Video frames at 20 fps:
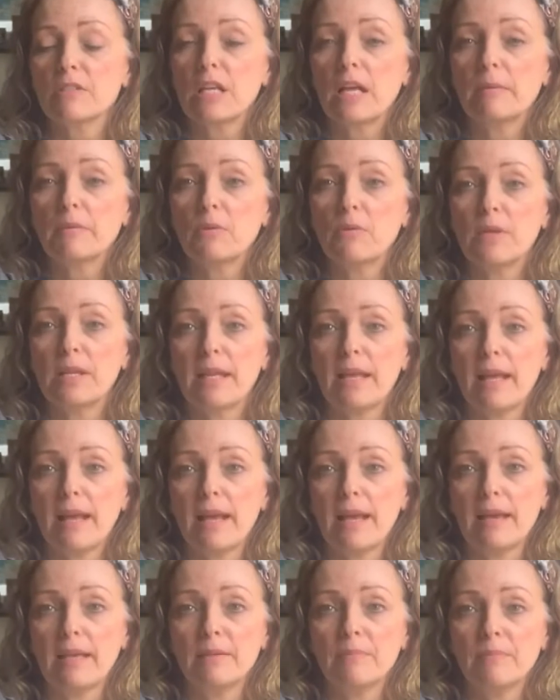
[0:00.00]
I'm going to
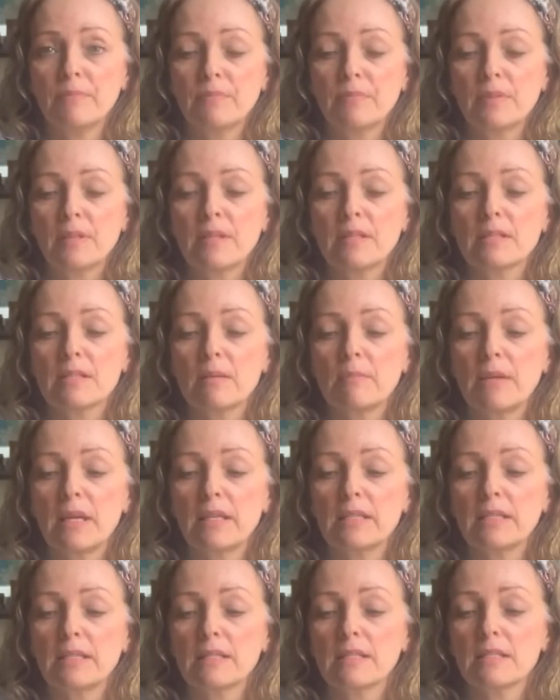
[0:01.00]
add some
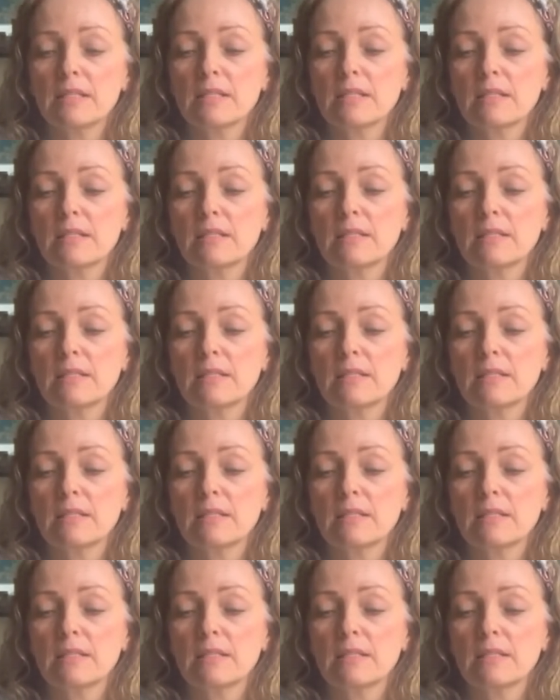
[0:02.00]
onions.